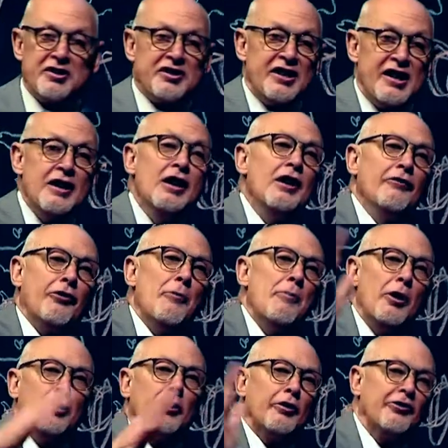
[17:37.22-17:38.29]
to see
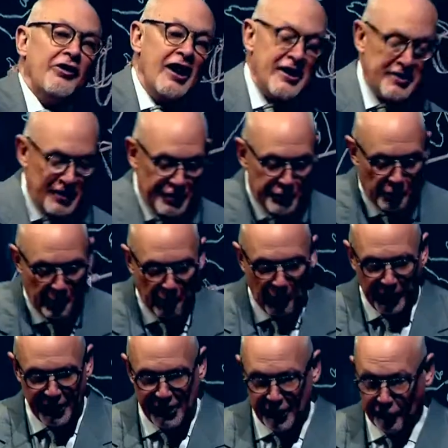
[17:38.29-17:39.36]
familiar faces. We want
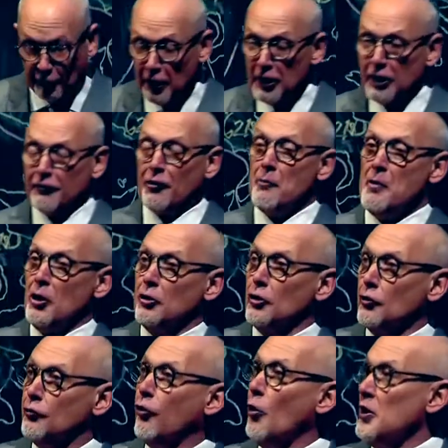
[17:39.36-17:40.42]
to hear familiar
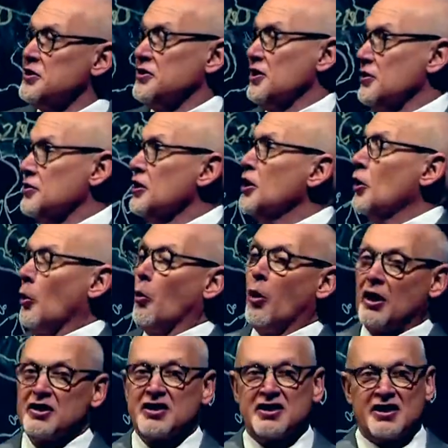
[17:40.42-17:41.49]
voices. We want
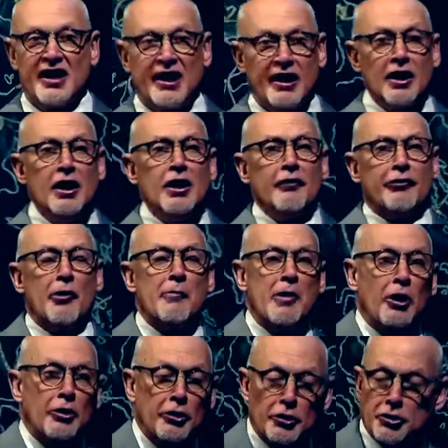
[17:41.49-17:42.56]
to sing
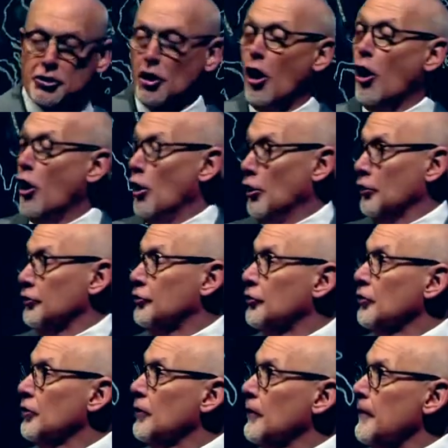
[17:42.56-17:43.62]
familiar songs.
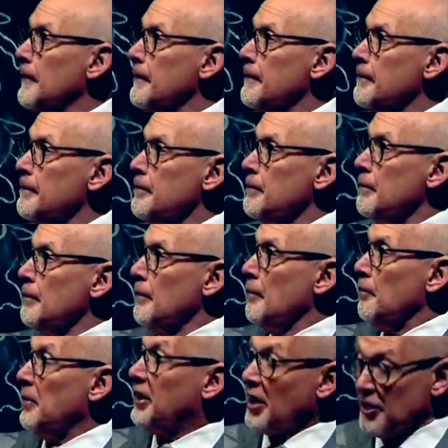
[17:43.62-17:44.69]

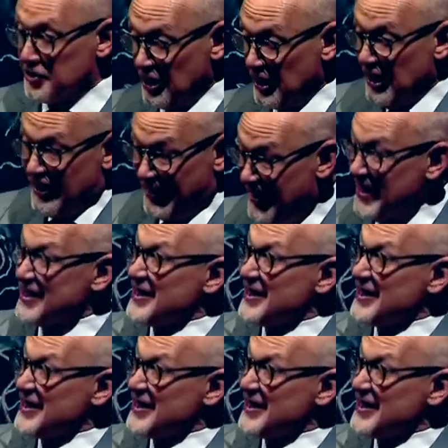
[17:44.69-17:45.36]
Because this